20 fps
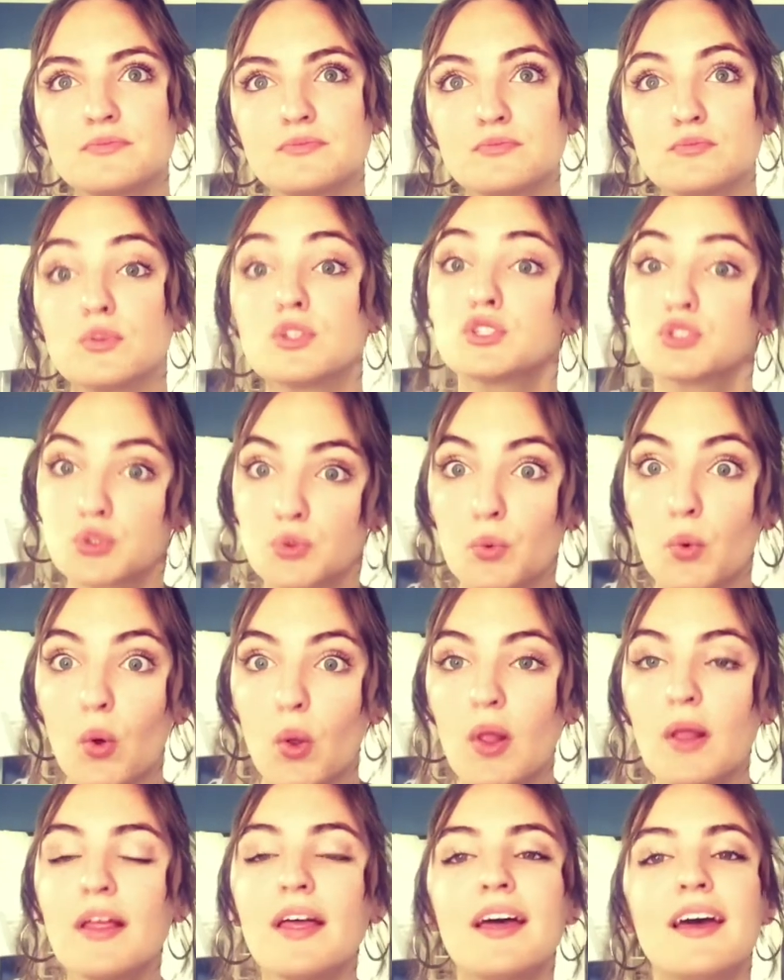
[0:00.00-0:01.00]

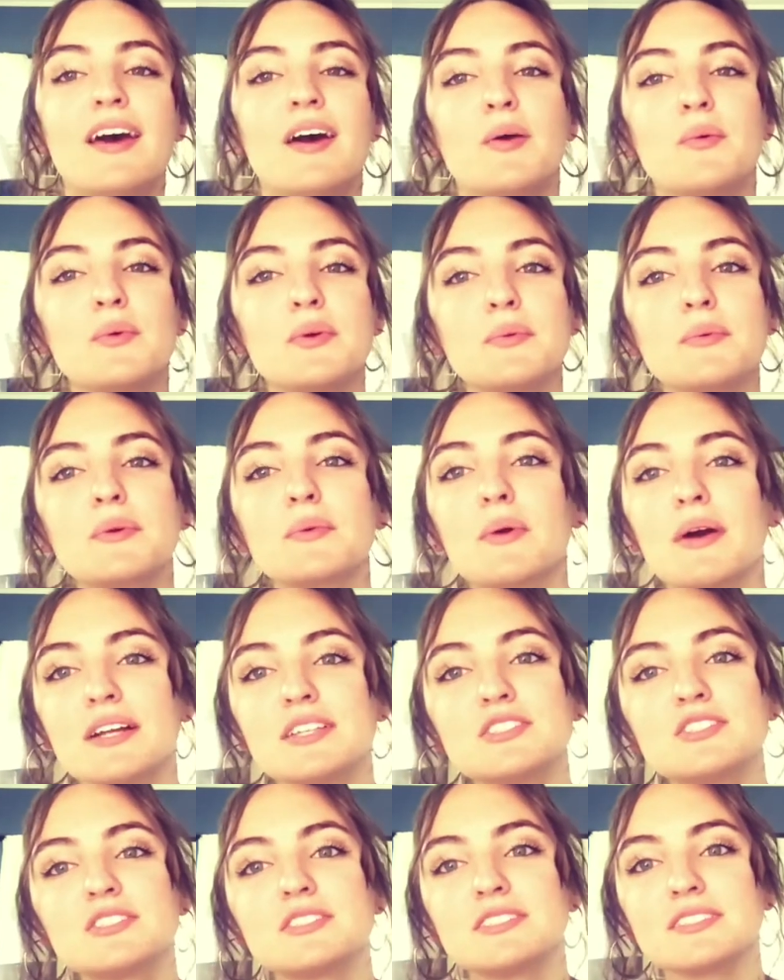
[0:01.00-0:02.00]
We would
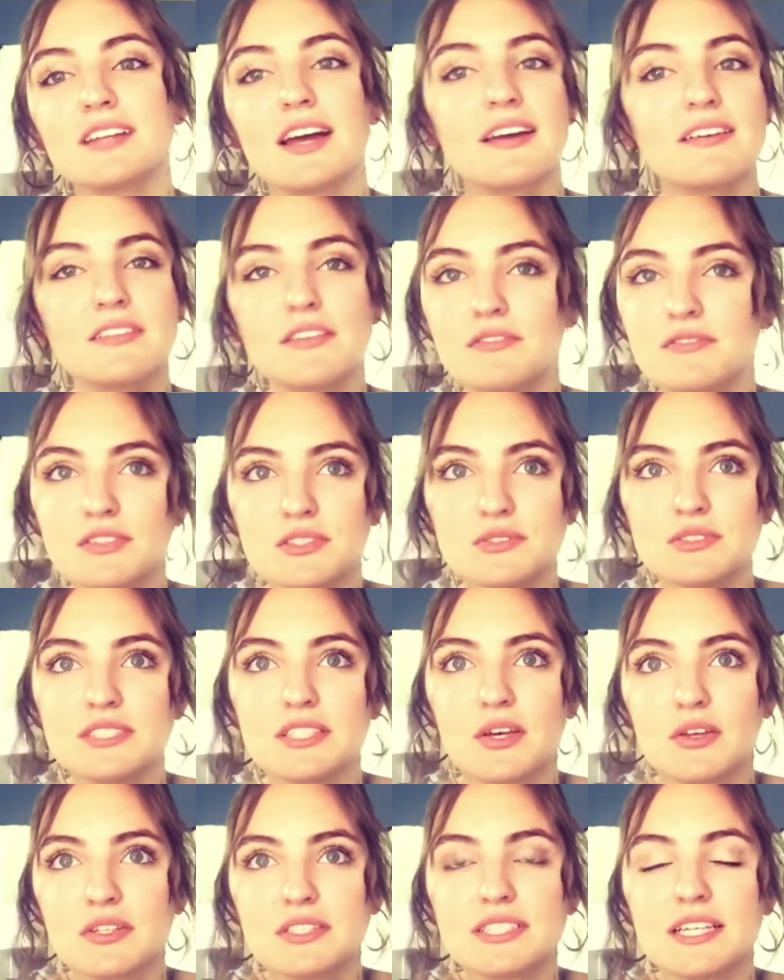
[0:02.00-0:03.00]
watch I Love Lucy
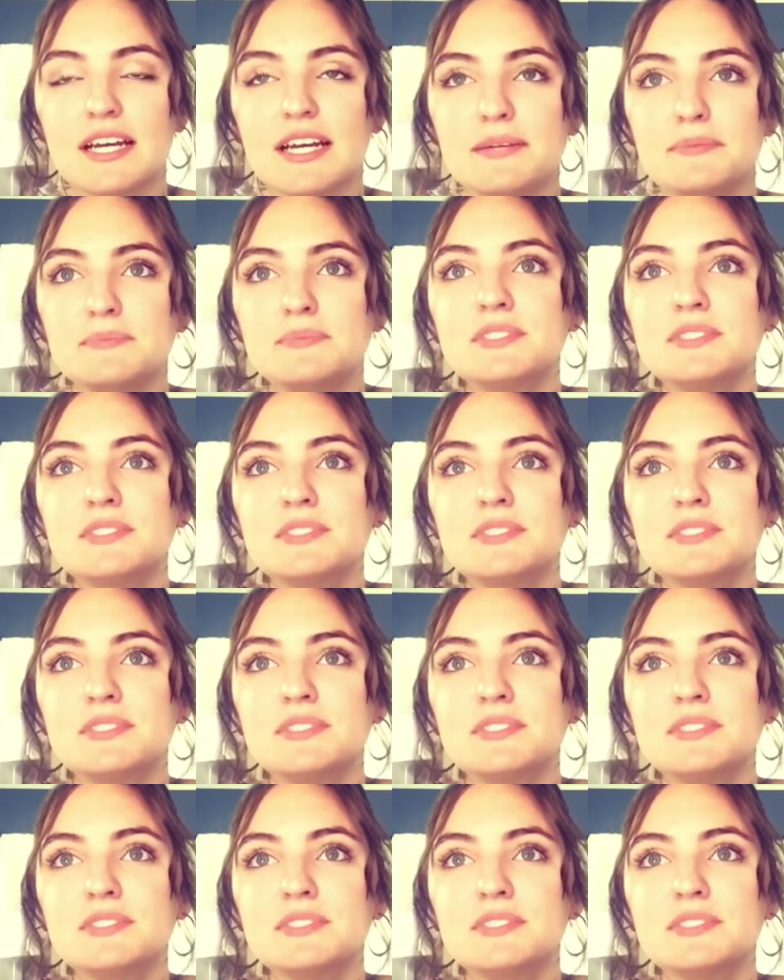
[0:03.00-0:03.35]
all the time,